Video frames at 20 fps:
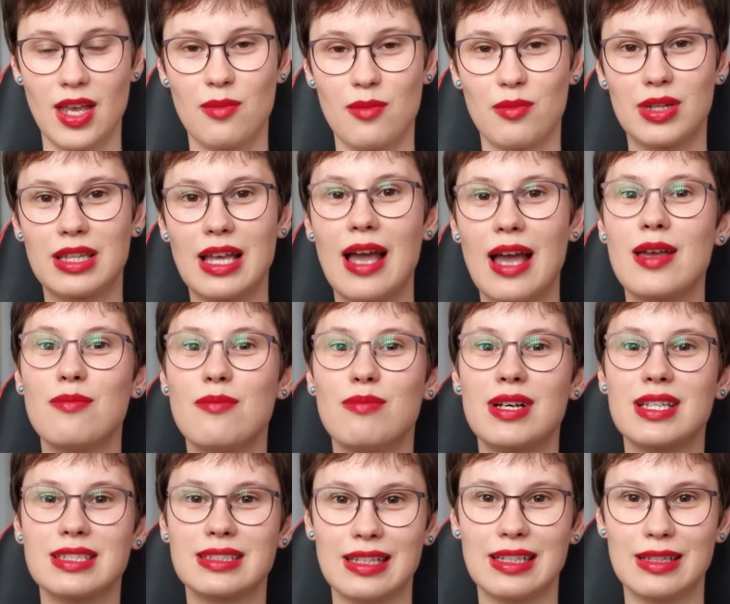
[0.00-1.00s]
But I
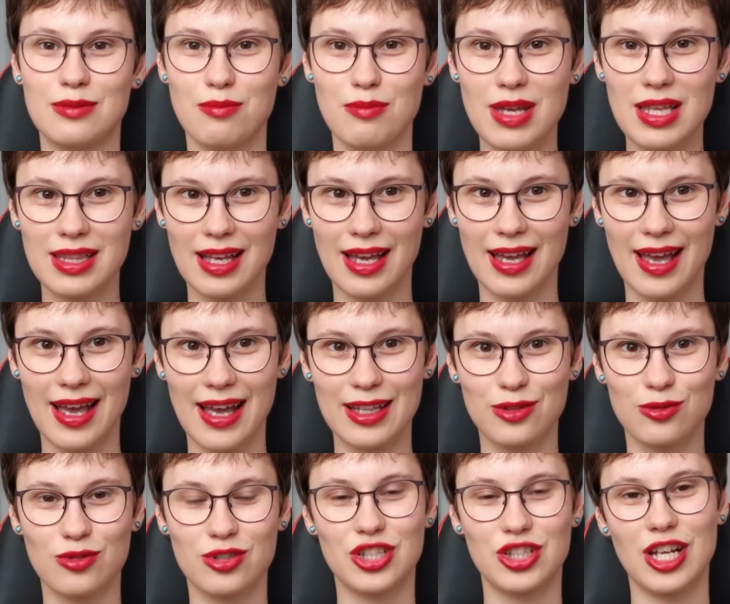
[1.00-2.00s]
must admit, I had
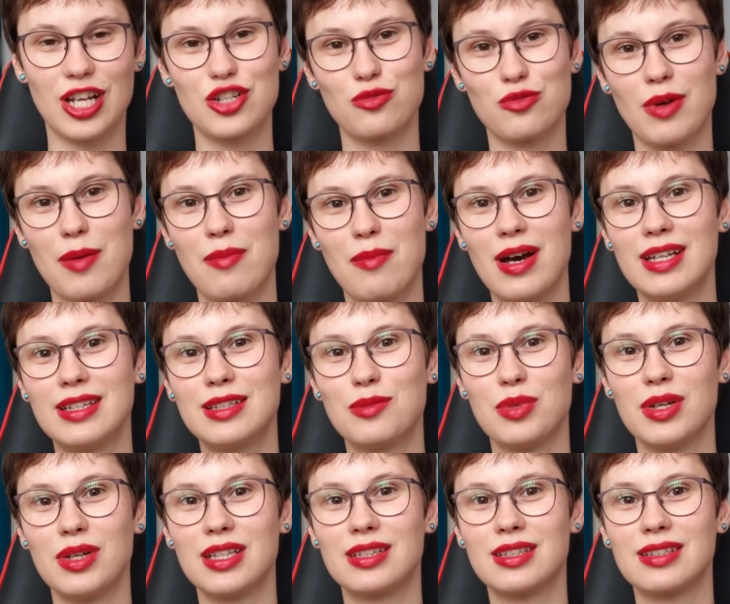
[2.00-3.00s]
to change my mind a
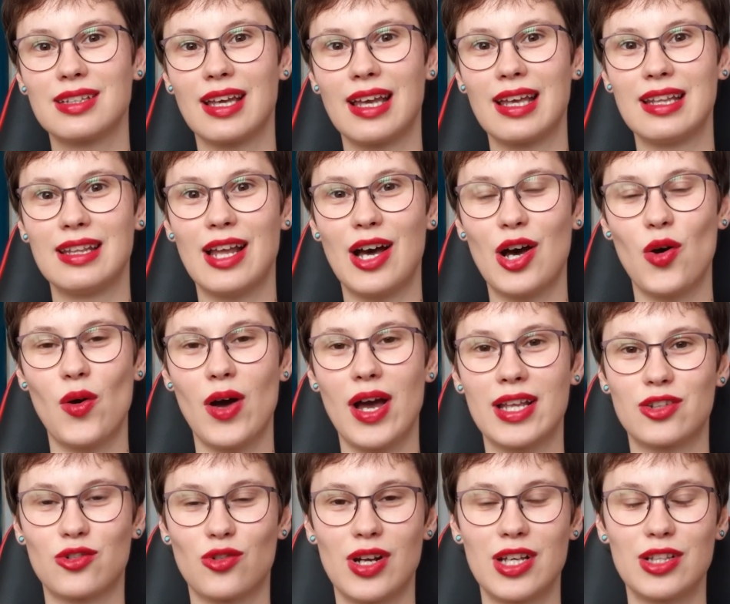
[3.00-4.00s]
bit, and now I
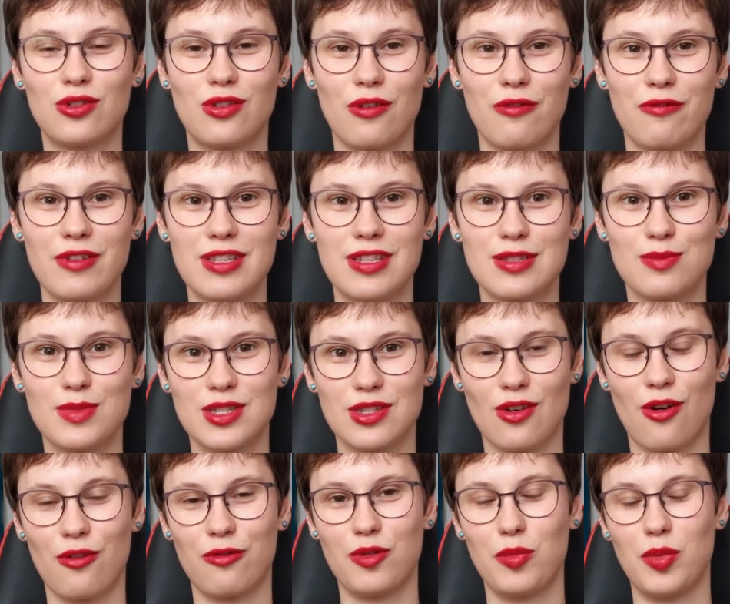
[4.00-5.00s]
try to convince Miss
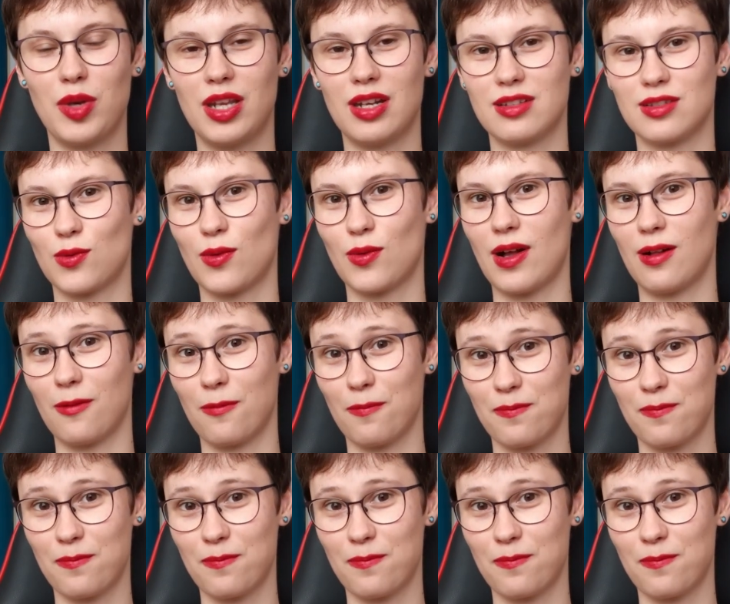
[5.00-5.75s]
Coffee Bean as well.